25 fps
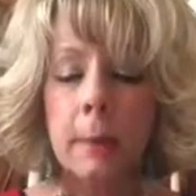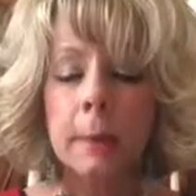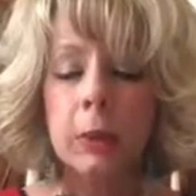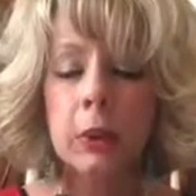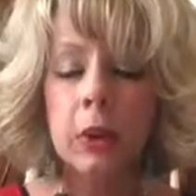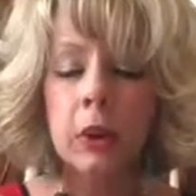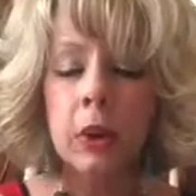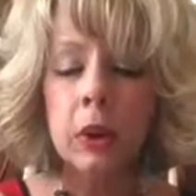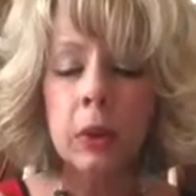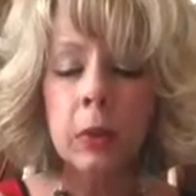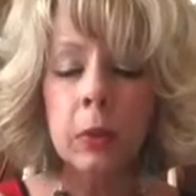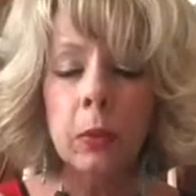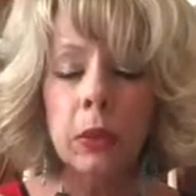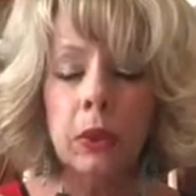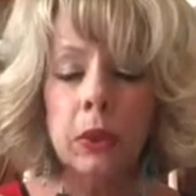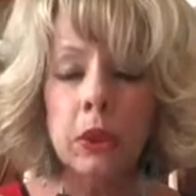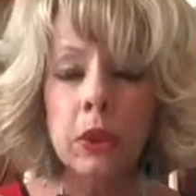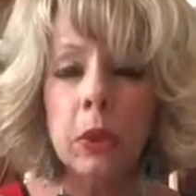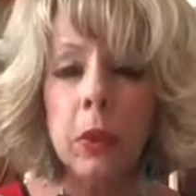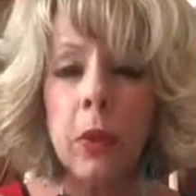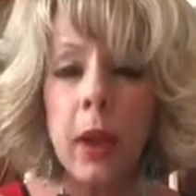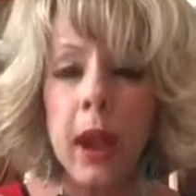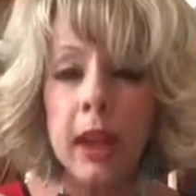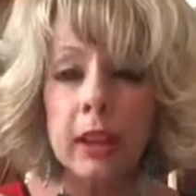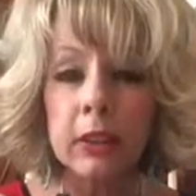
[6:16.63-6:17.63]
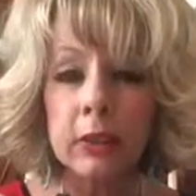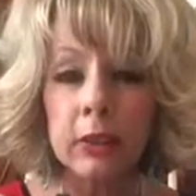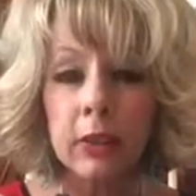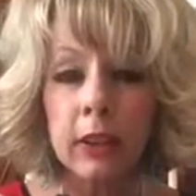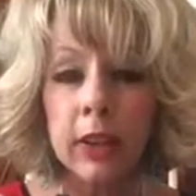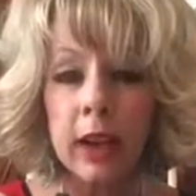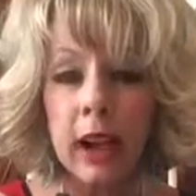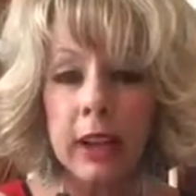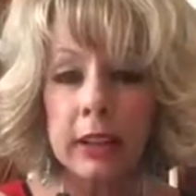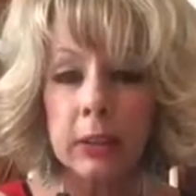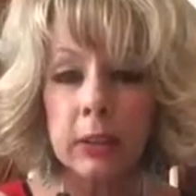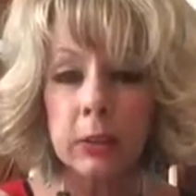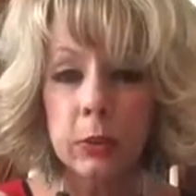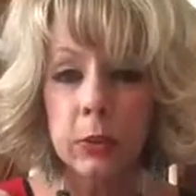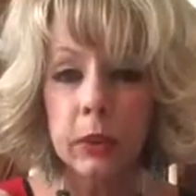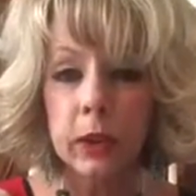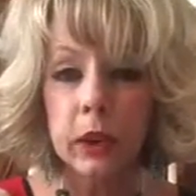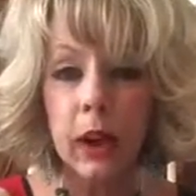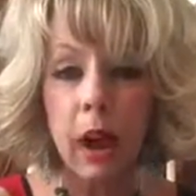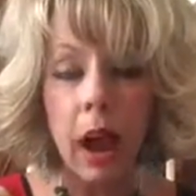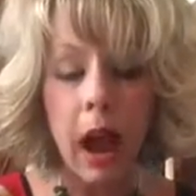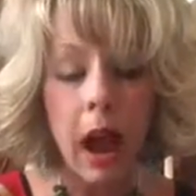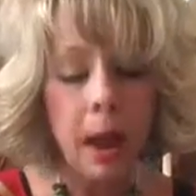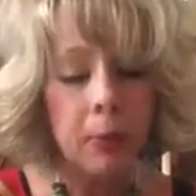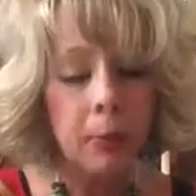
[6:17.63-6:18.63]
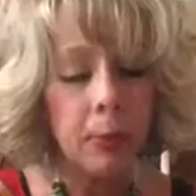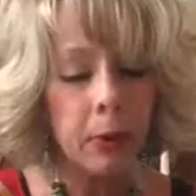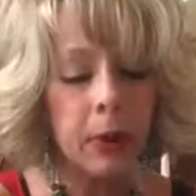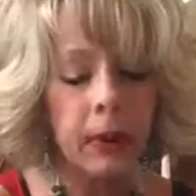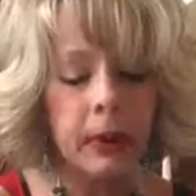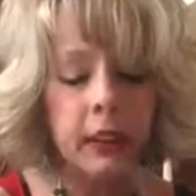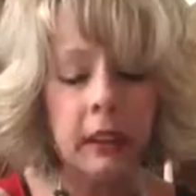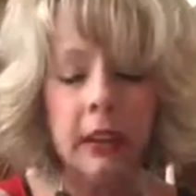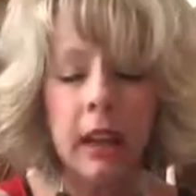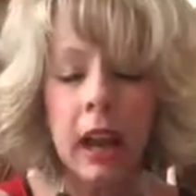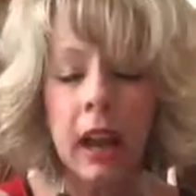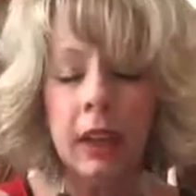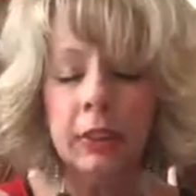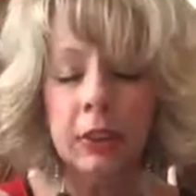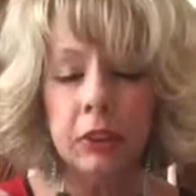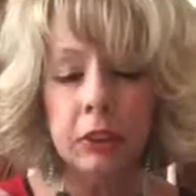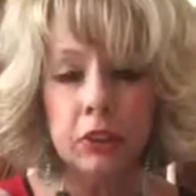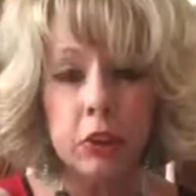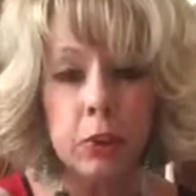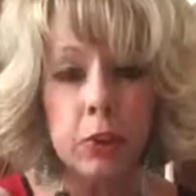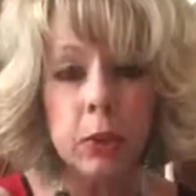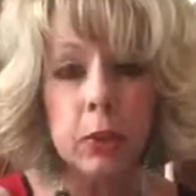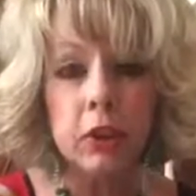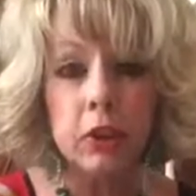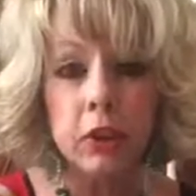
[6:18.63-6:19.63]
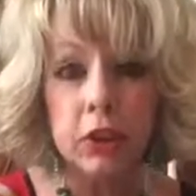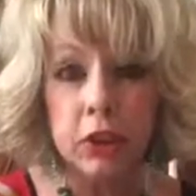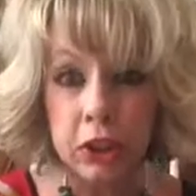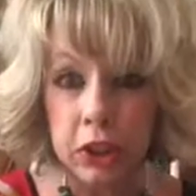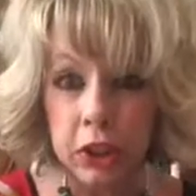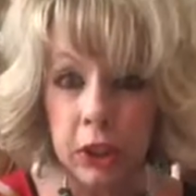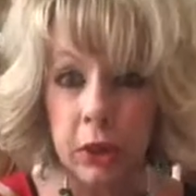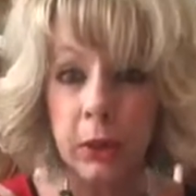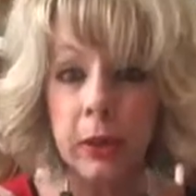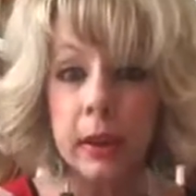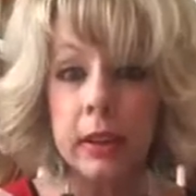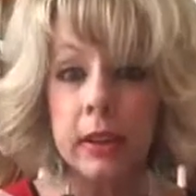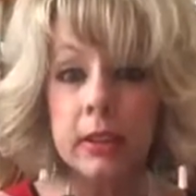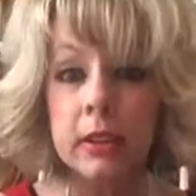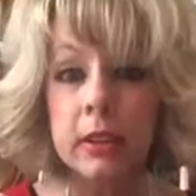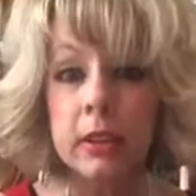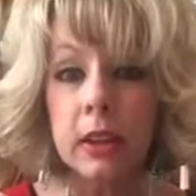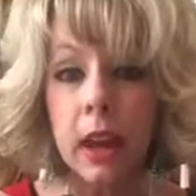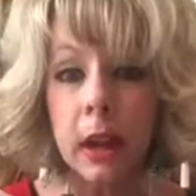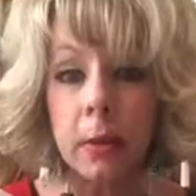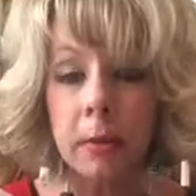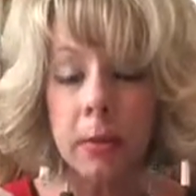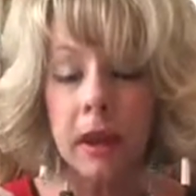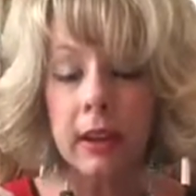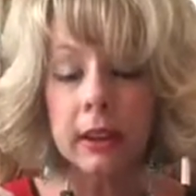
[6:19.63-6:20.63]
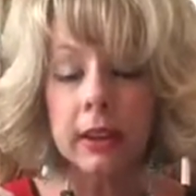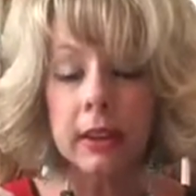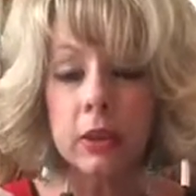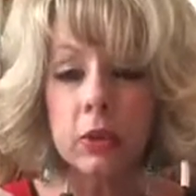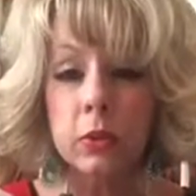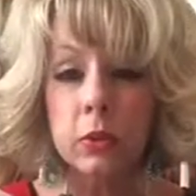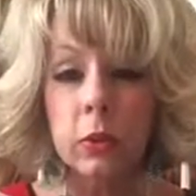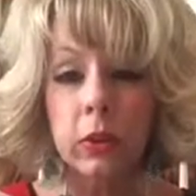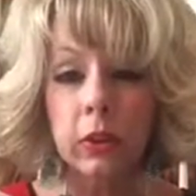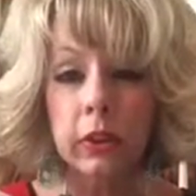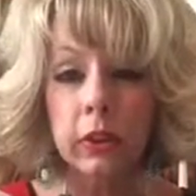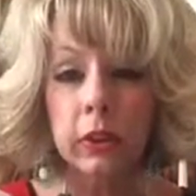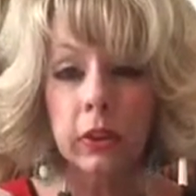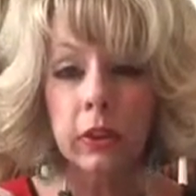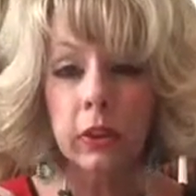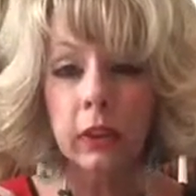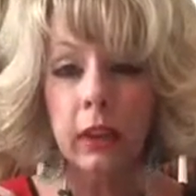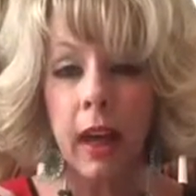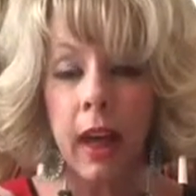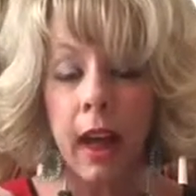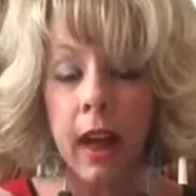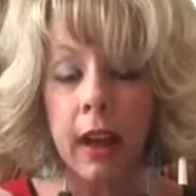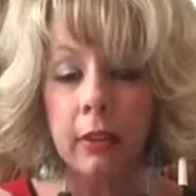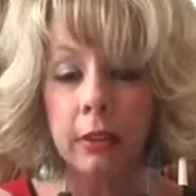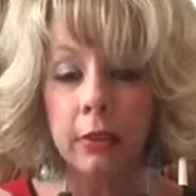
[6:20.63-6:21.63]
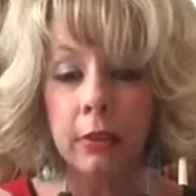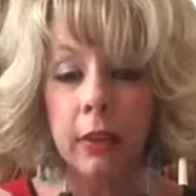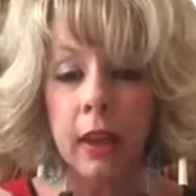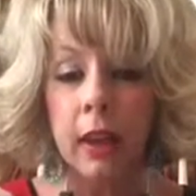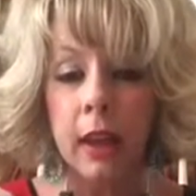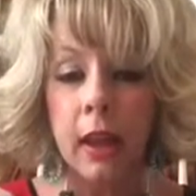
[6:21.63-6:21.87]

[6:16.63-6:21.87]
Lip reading: When you ask for God's will, I pray to God that you were serious about His will in your life.